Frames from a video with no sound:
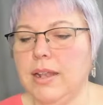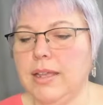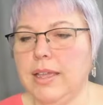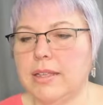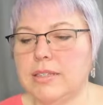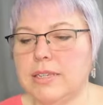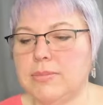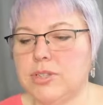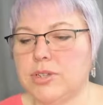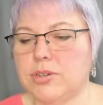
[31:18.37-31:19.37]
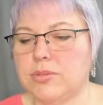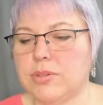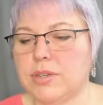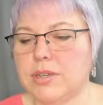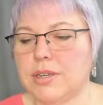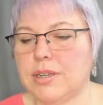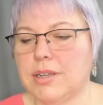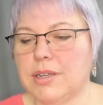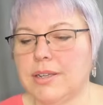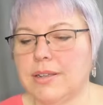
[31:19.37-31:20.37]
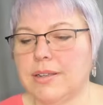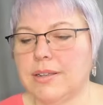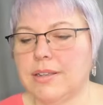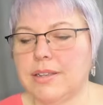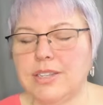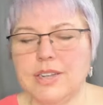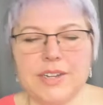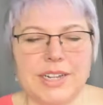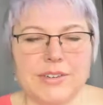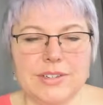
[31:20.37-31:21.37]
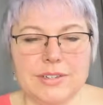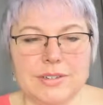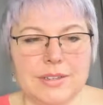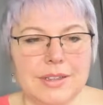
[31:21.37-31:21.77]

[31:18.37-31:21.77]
I can't seem to. Jeffrey Davis